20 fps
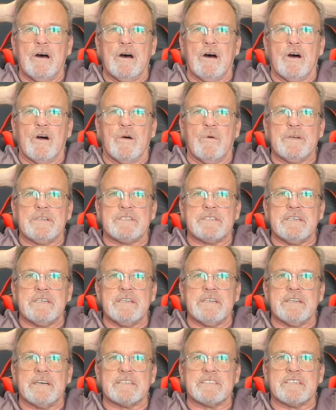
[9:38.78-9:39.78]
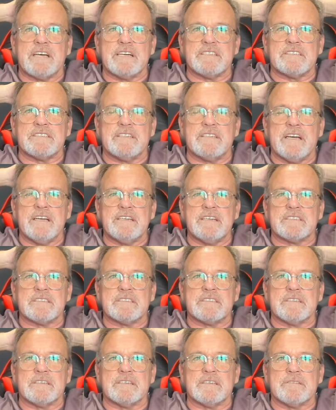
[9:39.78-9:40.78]
We've seen the assassination
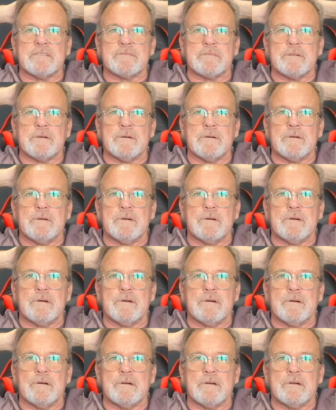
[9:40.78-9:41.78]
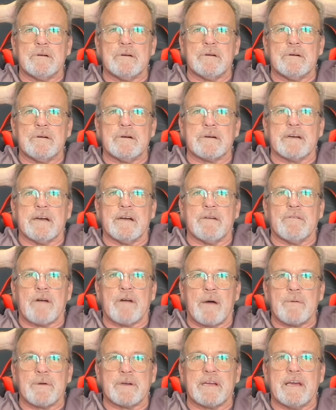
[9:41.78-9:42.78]
of, okay,
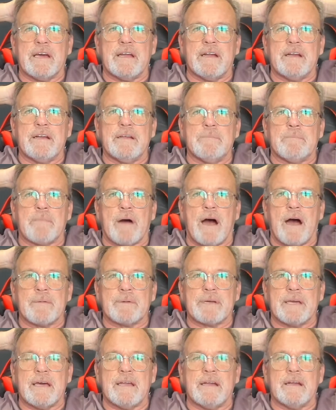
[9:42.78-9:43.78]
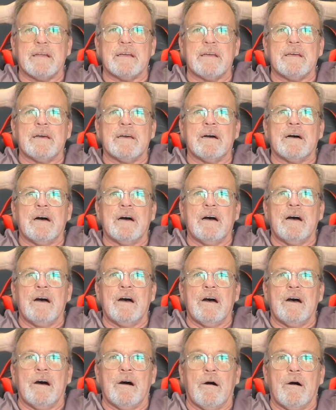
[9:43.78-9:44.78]
Robert Kennedy, Bob Kennedy,
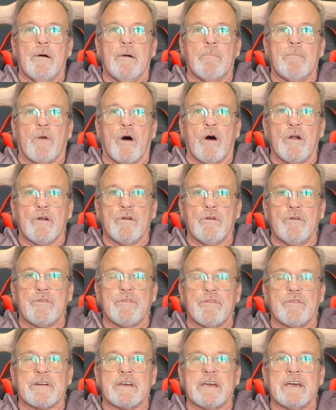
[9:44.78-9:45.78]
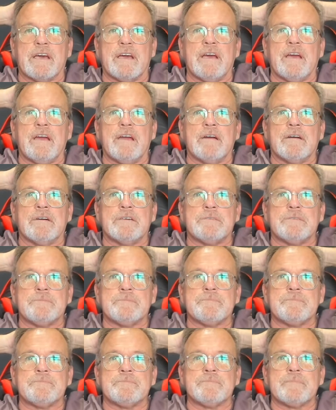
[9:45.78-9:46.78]
Martin Luther King,
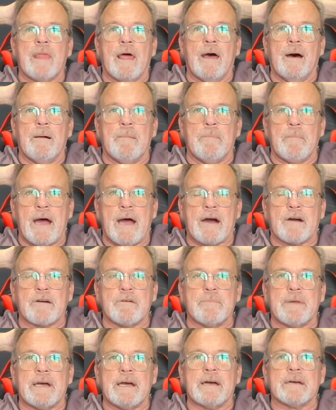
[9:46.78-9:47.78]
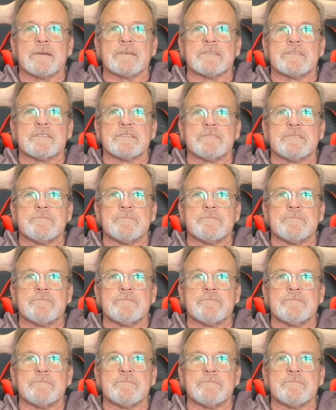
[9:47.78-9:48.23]
Malcolm X.